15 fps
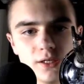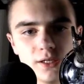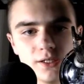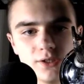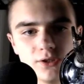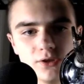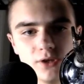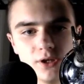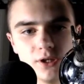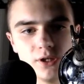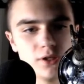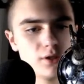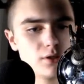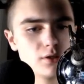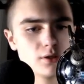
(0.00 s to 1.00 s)
is there
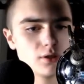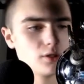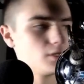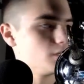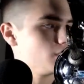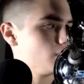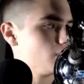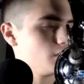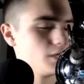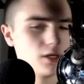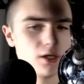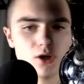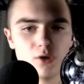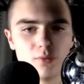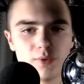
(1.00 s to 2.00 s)

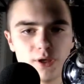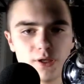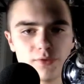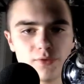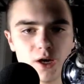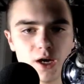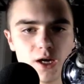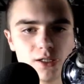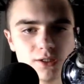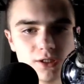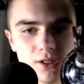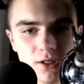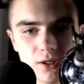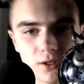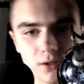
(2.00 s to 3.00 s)
any opening thoughts
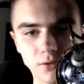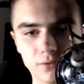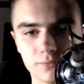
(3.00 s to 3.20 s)
here?